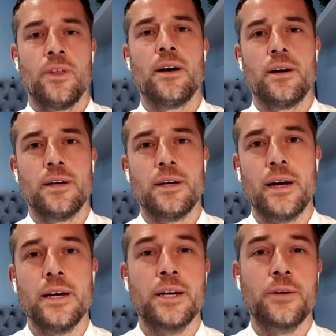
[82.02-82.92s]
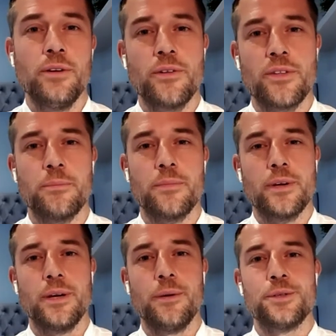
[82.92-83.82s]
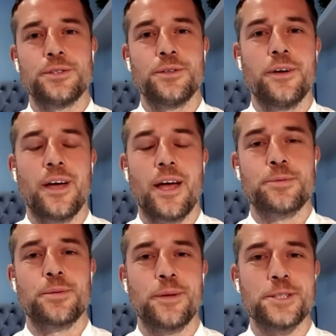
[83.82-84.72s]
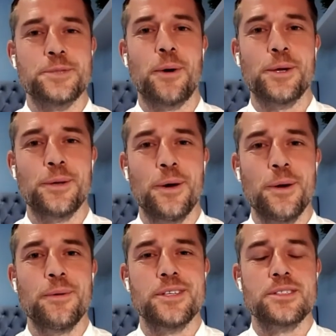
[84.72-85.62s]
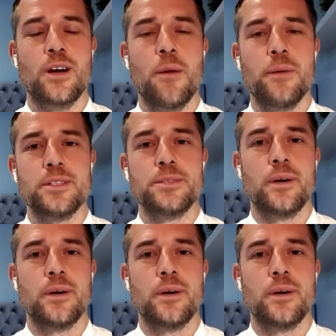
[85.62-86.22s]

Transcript: Yeah, I agree with him. He was absolutely spot on with his comments,